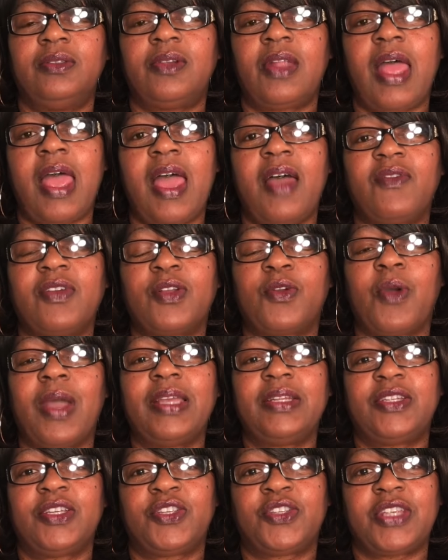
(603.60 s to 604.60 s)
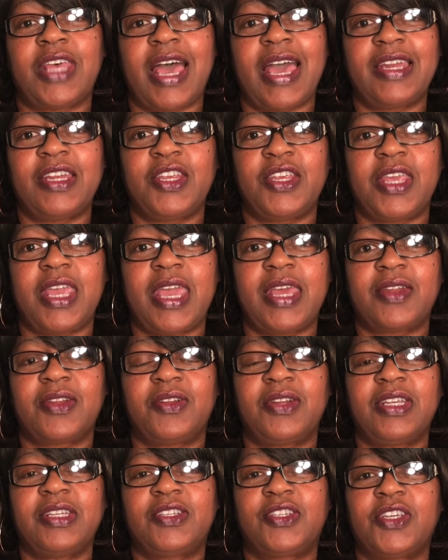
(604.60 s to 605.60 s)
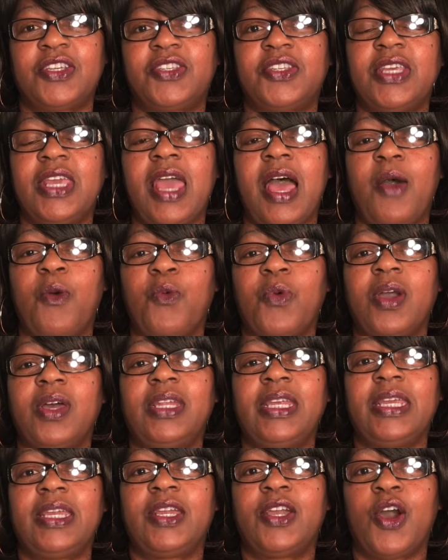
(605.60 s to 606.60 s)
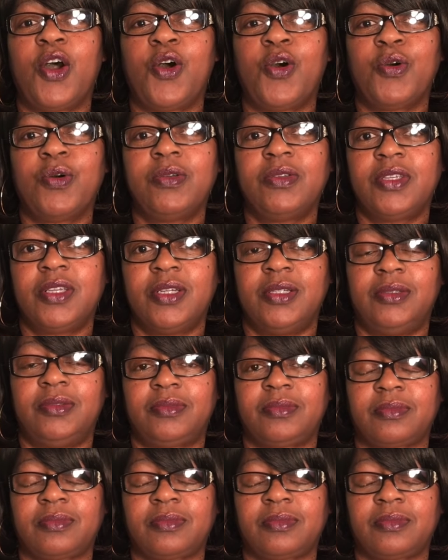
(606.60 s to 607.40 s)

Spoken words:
I haven't quite decided yet. Let's just see how well it goes.